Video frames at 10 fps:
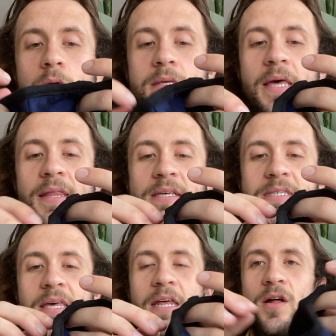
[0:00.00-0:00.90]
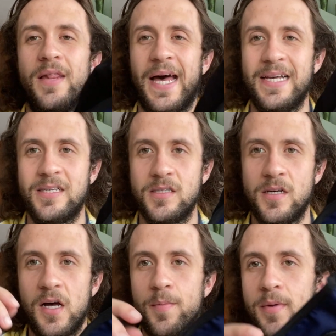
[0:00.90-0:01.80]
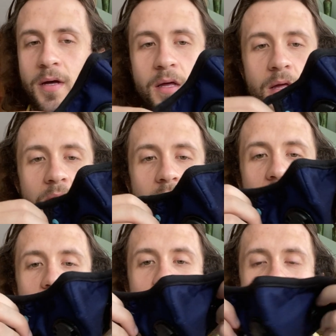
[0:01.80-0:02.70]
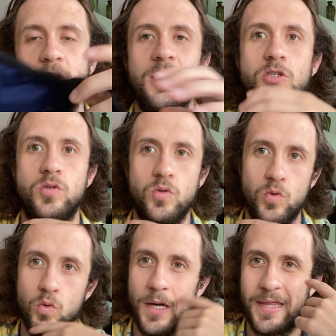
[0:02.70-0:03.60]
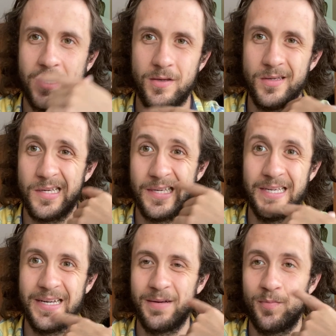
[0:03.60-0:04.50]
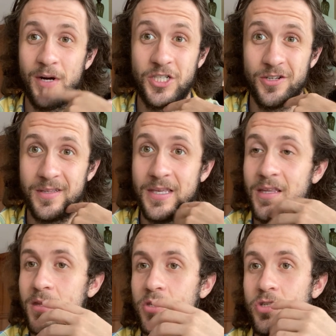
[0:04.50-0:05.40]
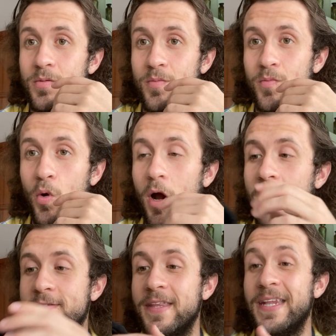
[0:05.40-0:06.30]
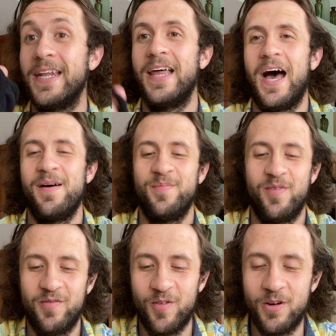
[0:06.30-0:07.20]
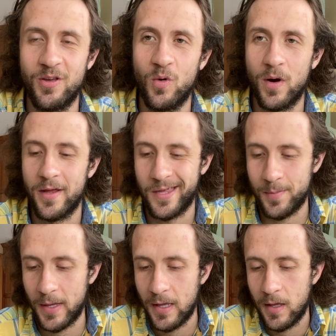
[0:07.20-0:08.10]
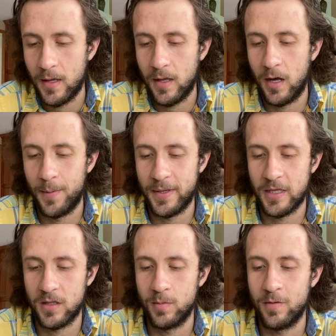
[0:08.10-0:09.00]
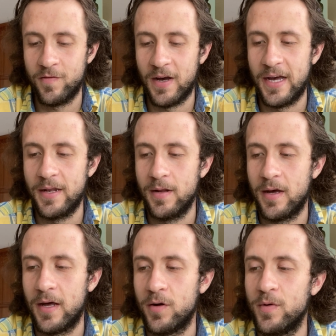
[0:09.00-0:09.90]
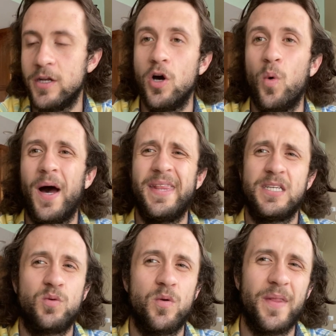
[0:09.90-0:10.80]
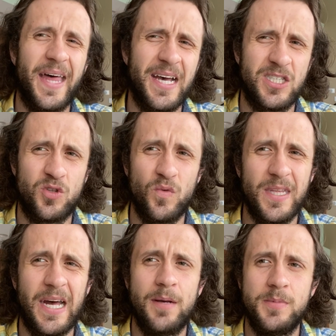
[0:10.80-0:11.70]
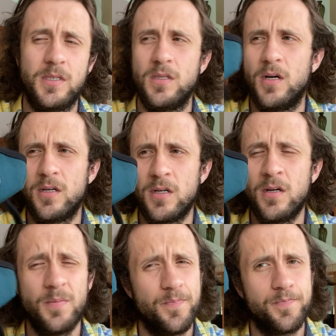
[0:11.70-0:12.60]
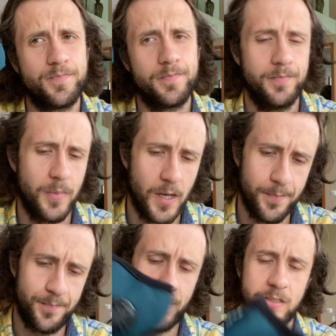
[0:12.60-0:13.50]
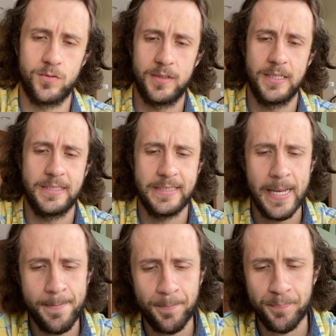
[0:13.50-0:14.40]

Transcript: Yeah, they say they don't last as long, but as long as I think you brush your teeth more often than not before you wear them, I think they'll be fine. I don't really know why this one would last 3 times as longer, but that's what they say.